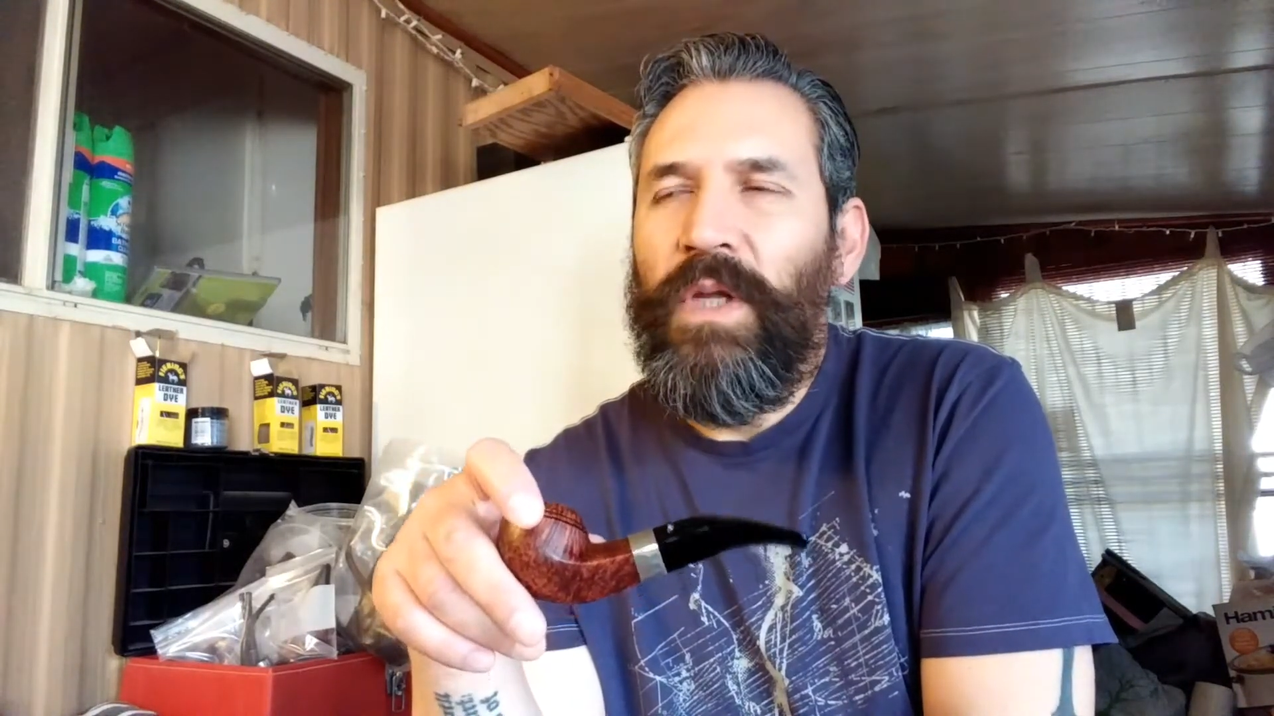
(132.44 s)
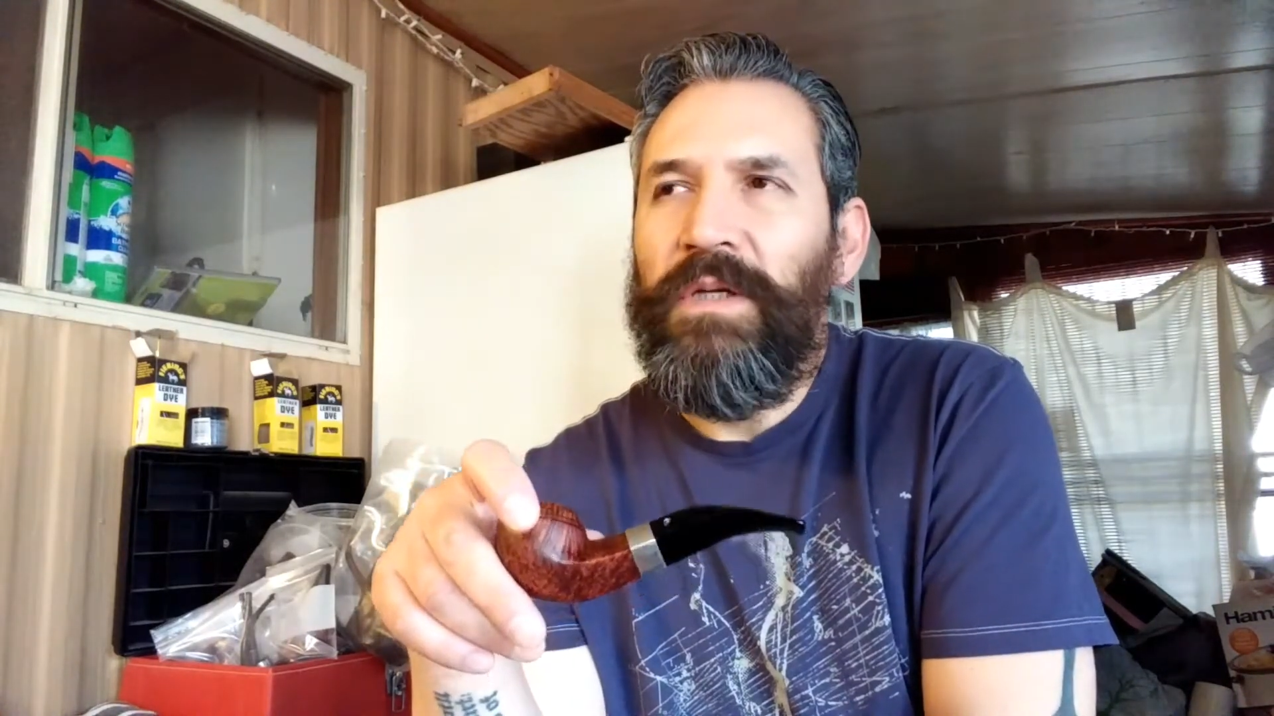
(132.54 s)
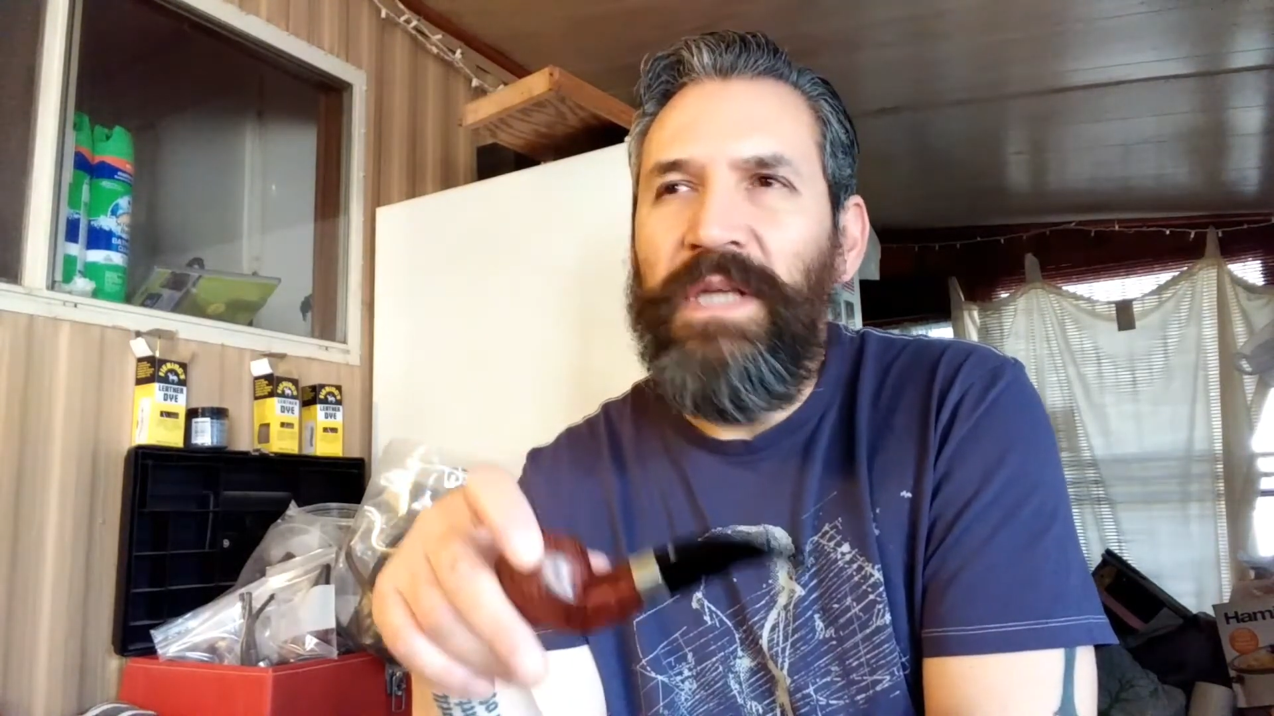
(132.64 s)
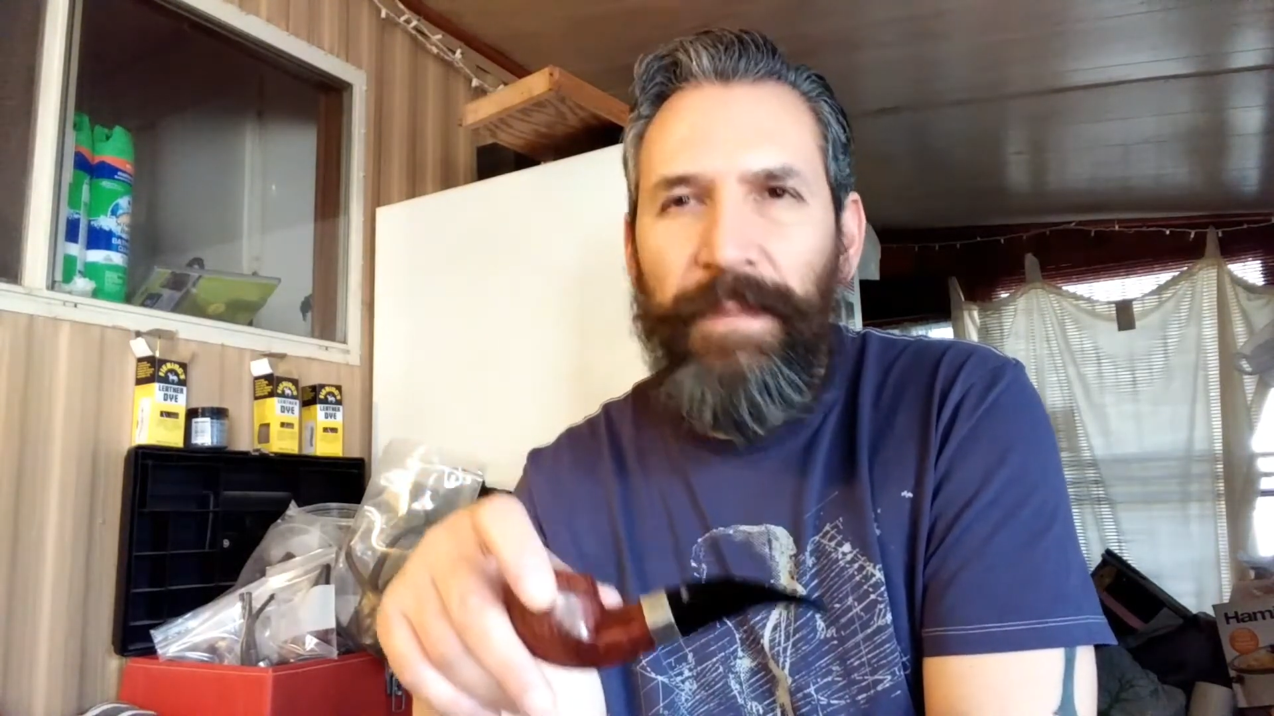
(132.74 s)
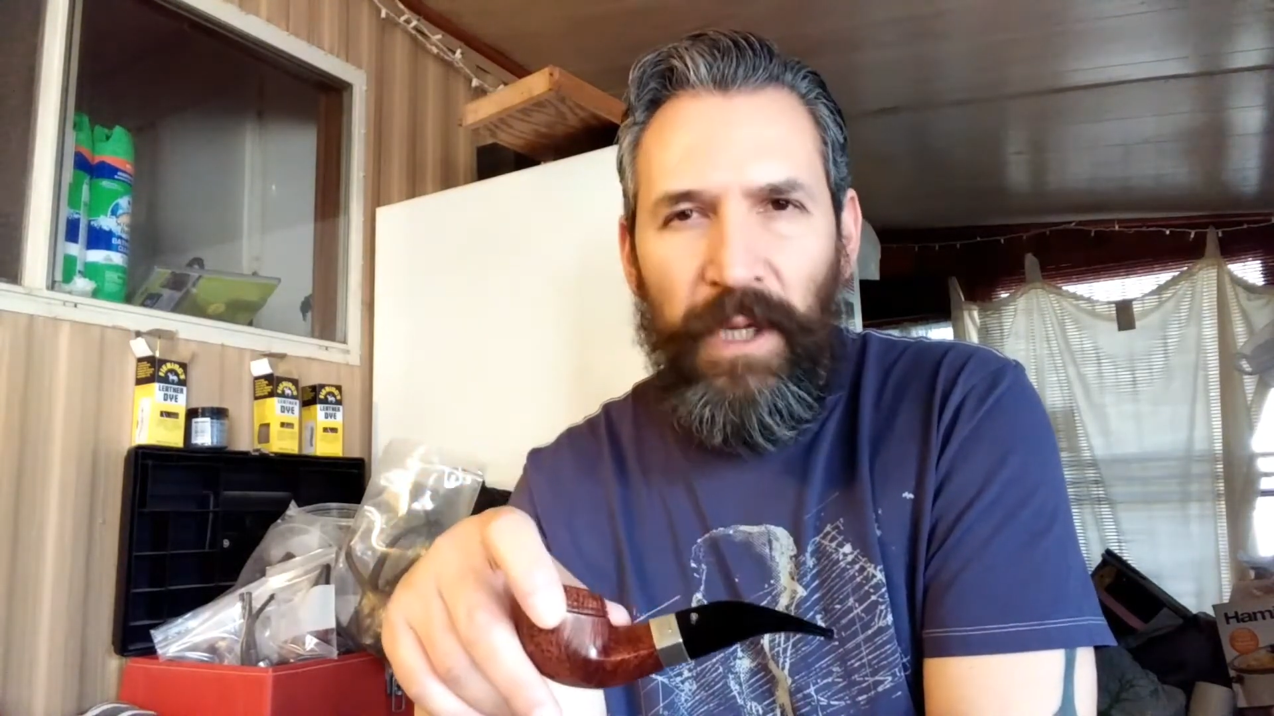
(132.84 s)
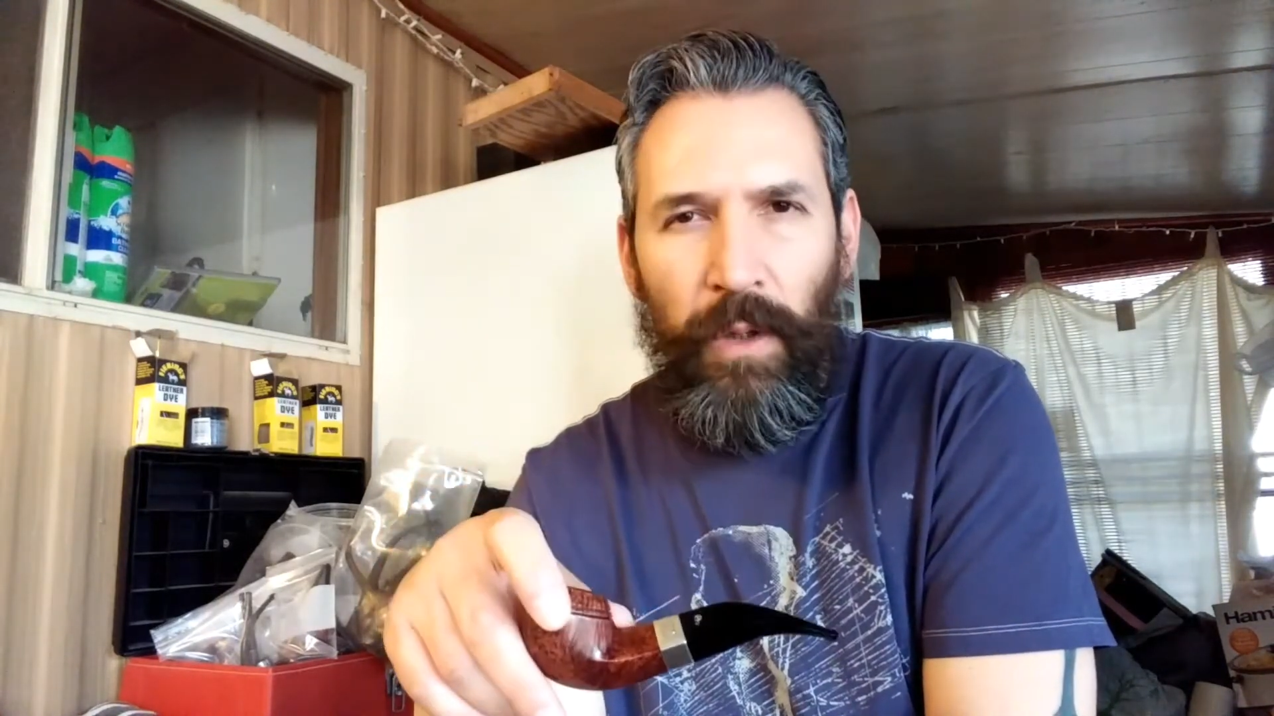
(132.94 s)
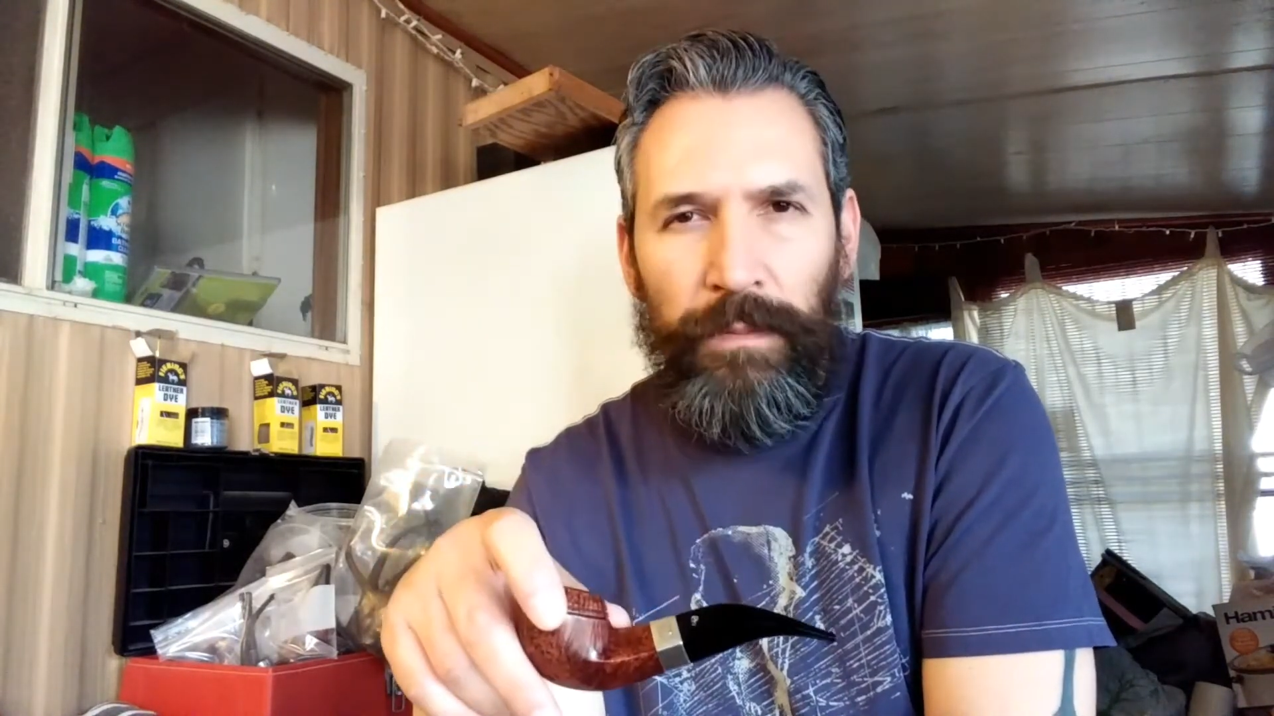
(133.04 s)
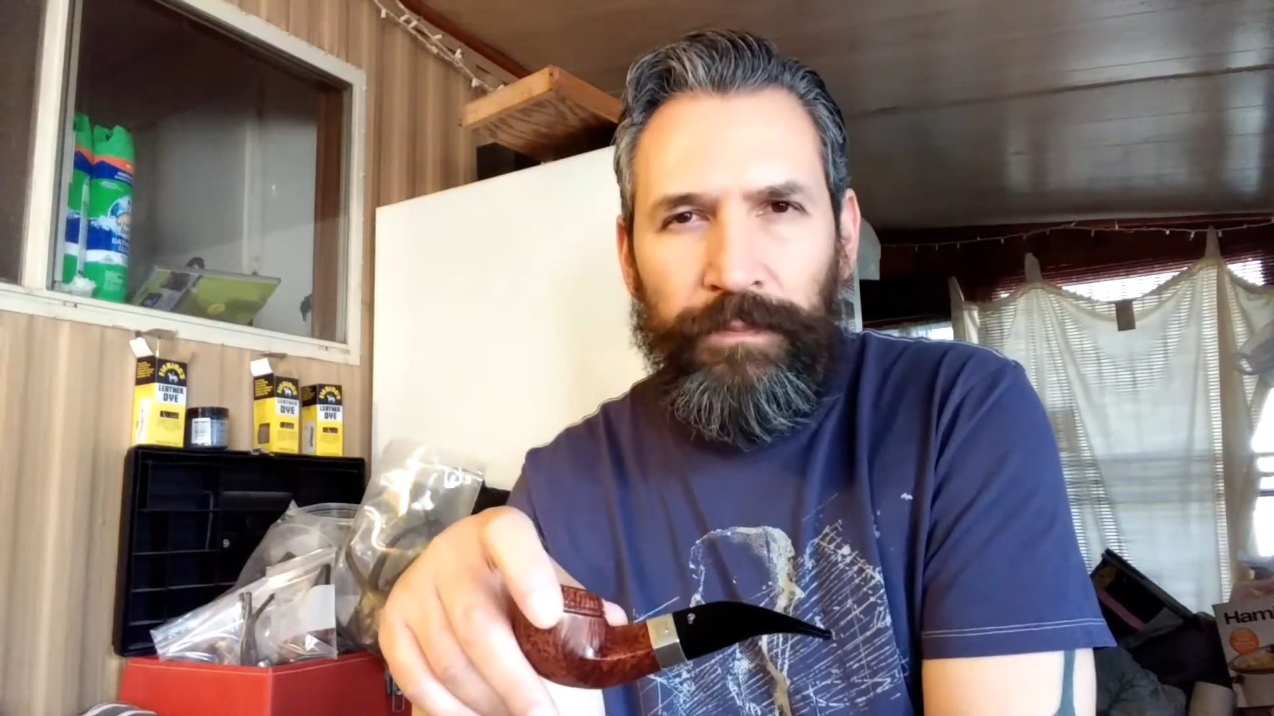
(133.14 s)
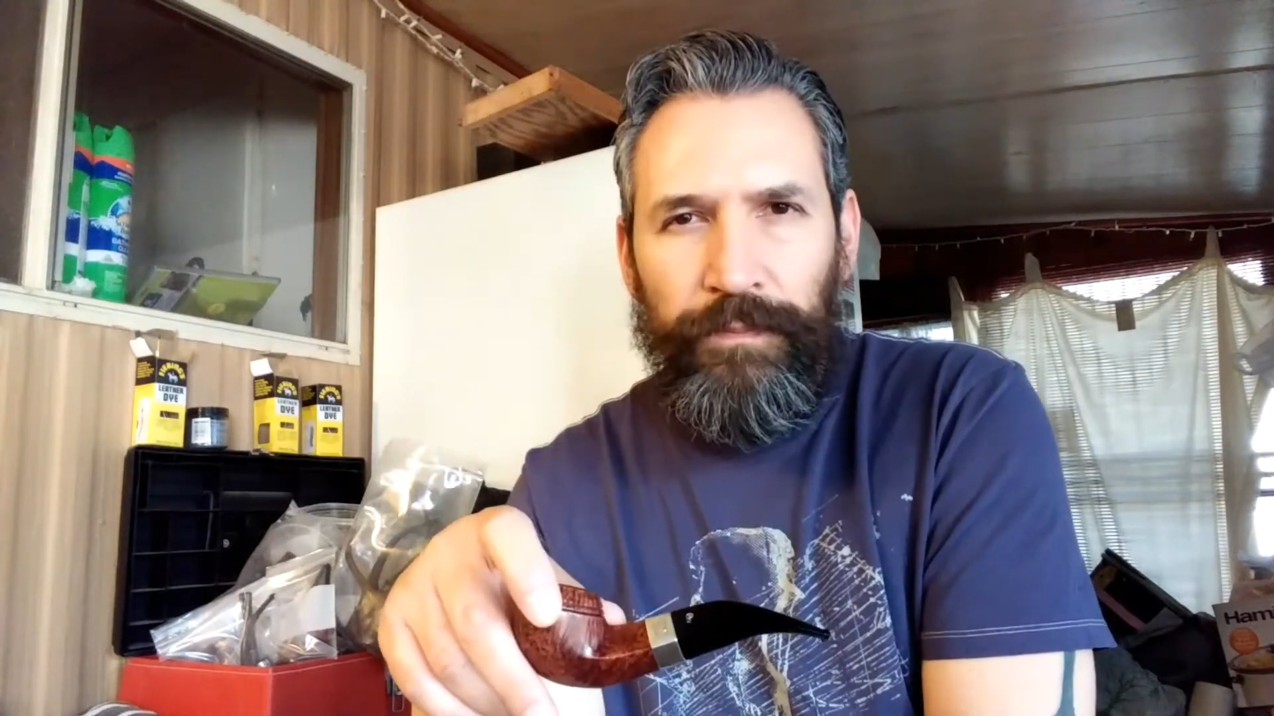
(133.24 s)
typical